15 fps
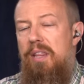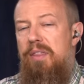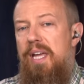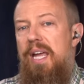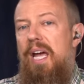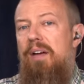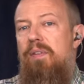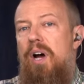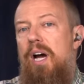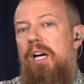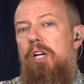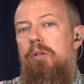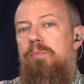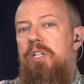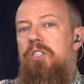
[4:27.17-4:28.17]
They have
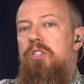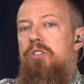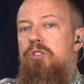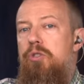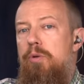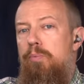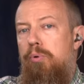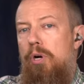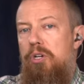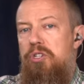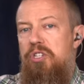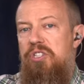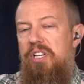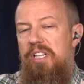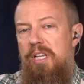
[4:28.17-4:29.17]
hired me to do
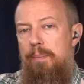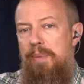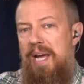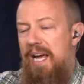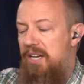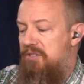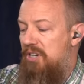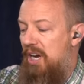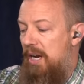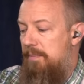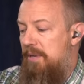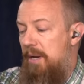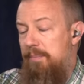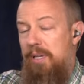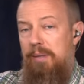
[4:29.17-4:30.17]
projects in the past. I am
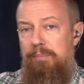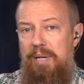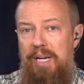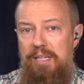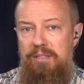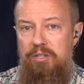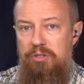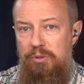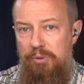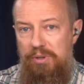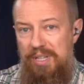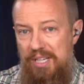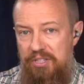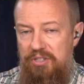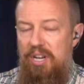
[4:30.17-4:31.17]
not being paid to do
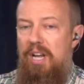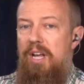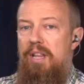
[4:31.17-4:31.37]
this.